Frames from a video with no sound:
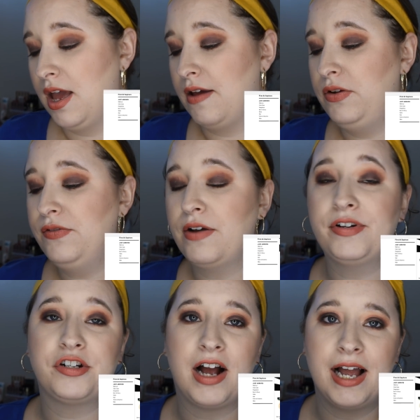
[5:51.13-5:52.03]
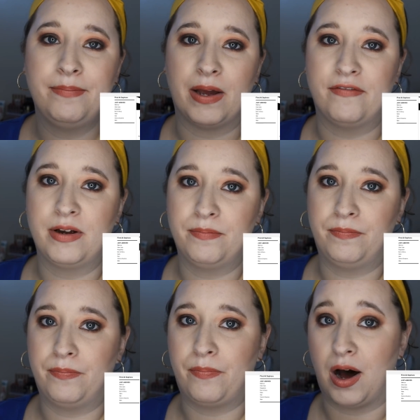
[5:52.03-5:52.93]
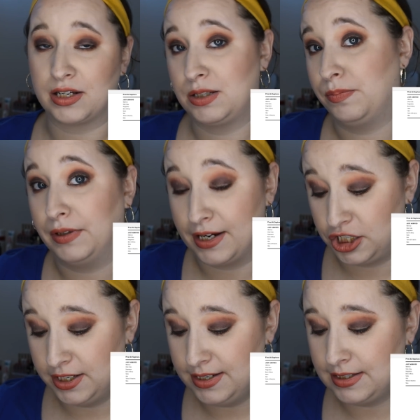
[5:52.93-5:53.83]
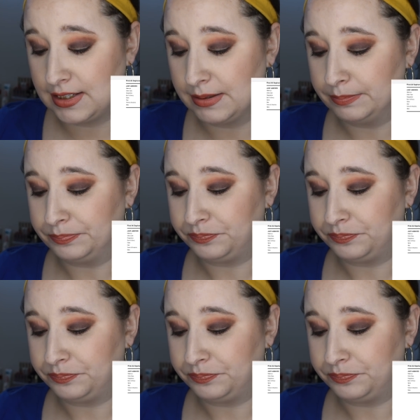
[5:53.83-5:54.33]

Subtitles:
If you've never tried Benefit boxed blushes,